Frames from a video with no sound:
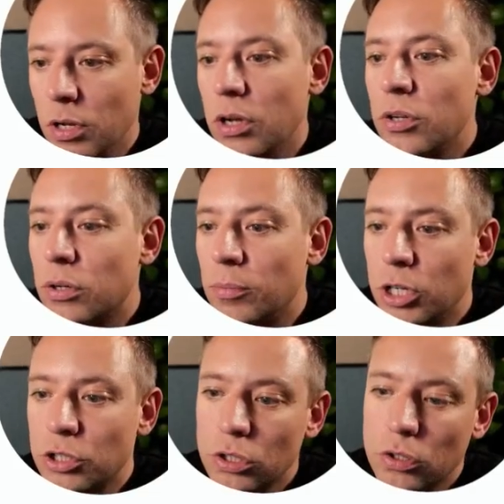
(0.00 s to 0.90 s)
The
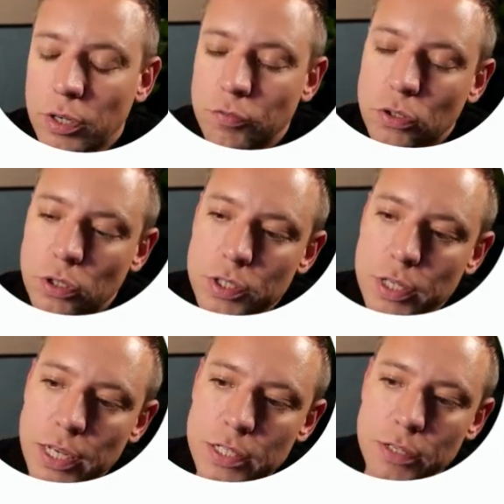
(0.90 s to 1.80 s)
command you're looking for is
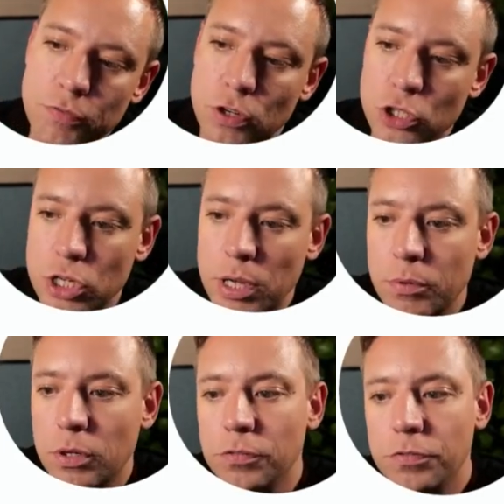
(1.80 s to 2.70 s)
az function app
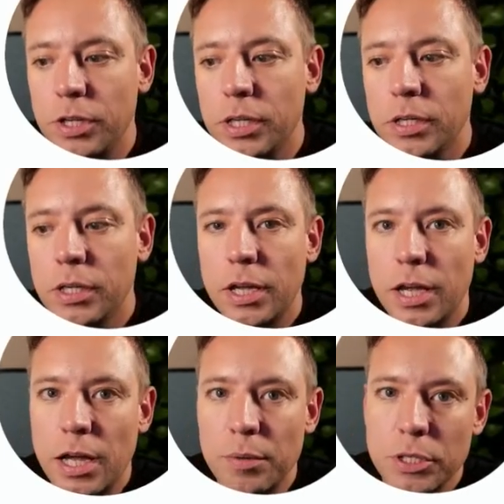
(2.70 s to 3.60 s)
config,
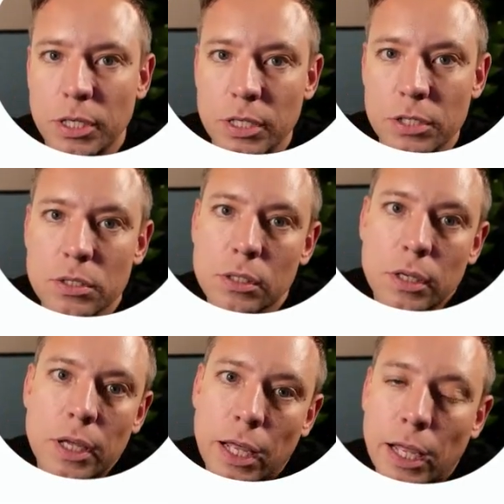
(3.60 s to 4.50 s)
app settings,
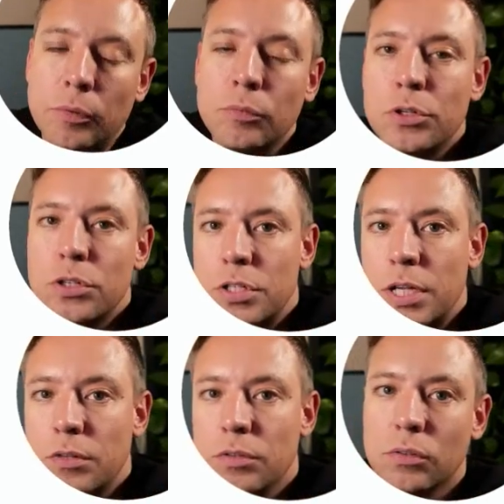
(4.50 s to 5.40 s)
and
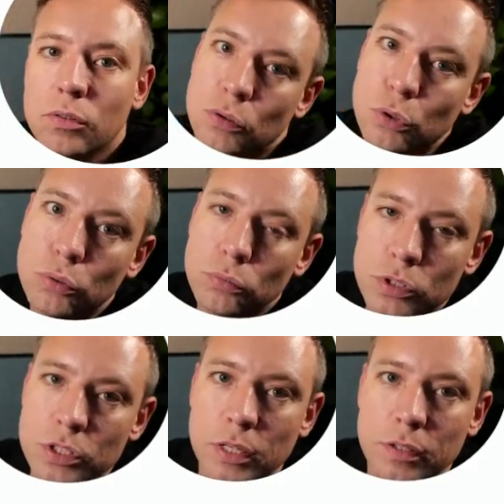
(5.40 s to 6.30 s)
set to
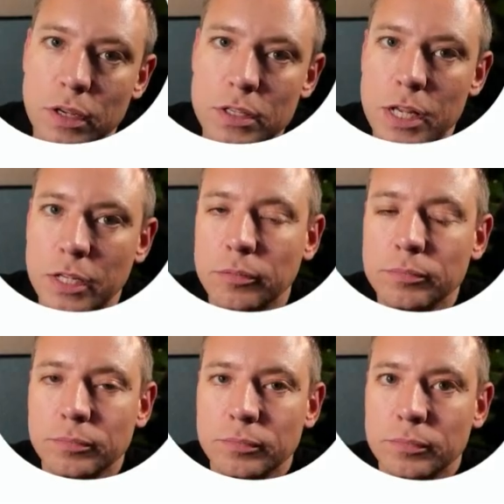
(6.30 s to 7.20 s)
set a setting.
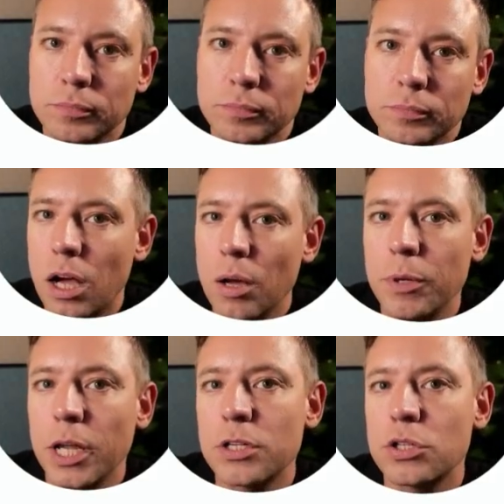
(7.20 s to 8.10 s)
Up
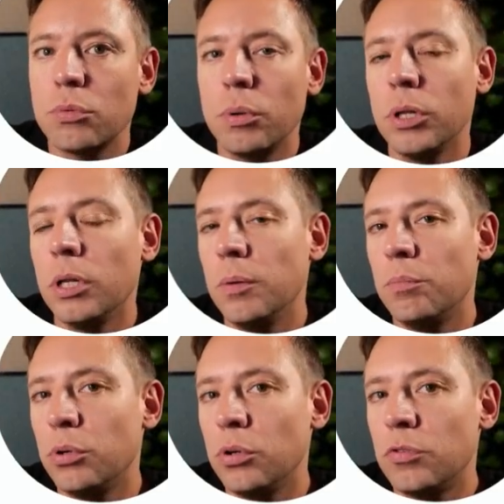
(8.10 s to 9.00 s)
next, we will
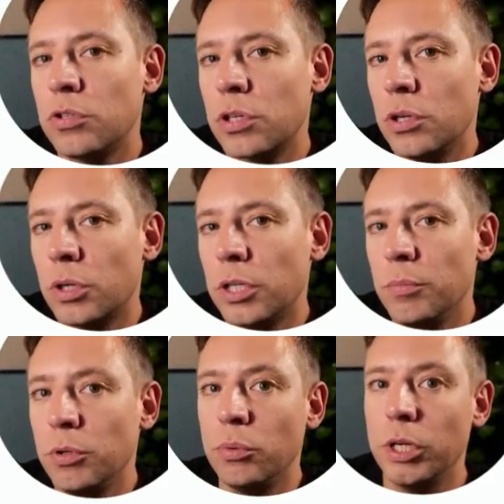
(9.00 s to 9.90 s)
improve the security
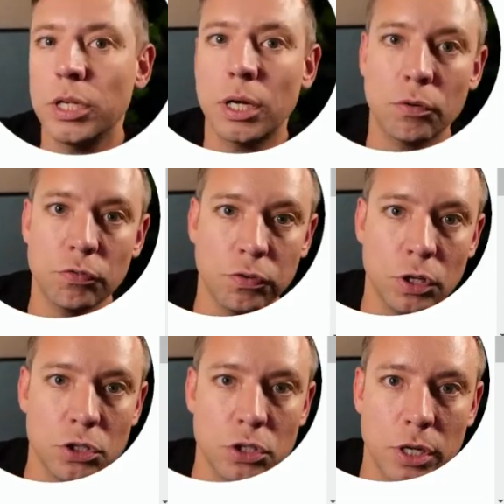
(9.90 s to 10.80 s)
between our
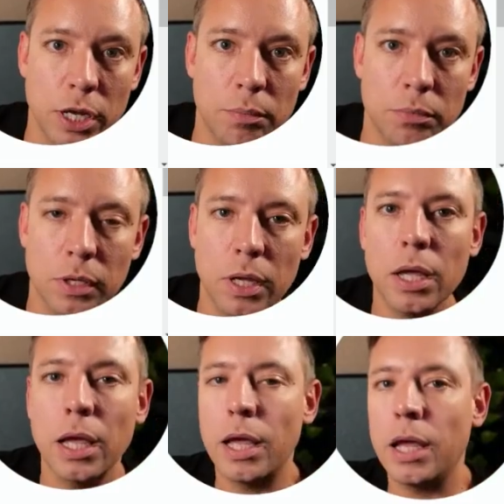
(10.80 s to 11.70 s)
function app
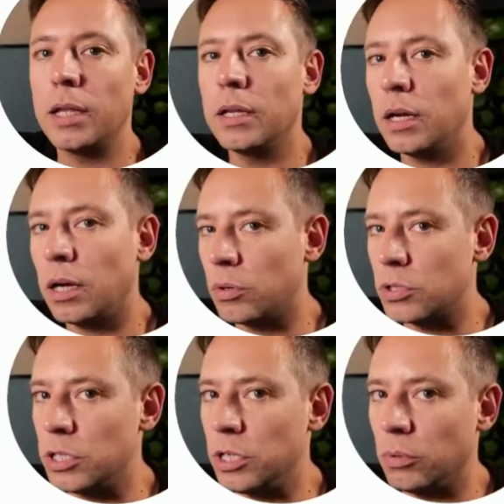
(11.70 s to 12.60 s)
and our
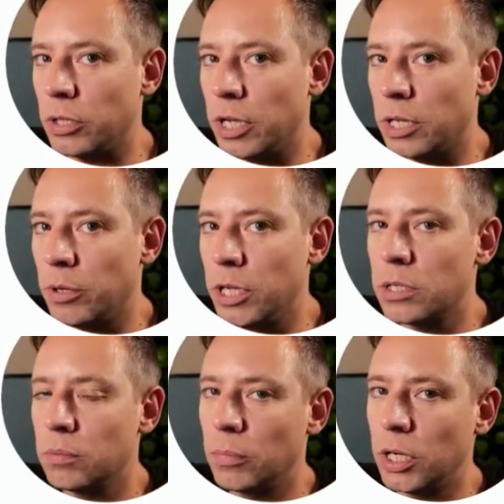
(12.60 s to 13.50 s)
SQL database
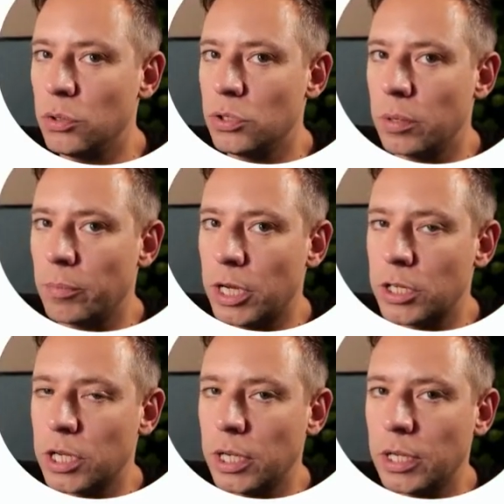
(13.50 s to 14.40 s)
by using a
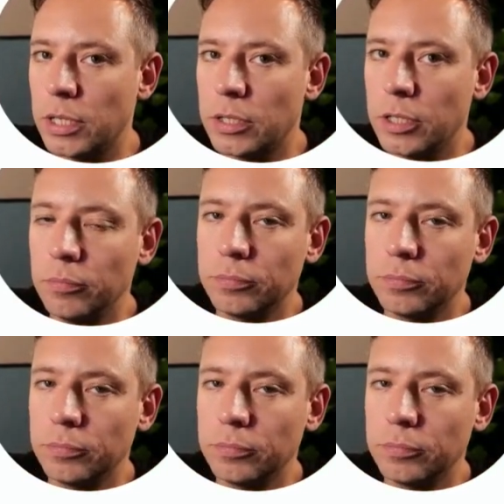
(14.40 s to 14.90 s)
managed identity.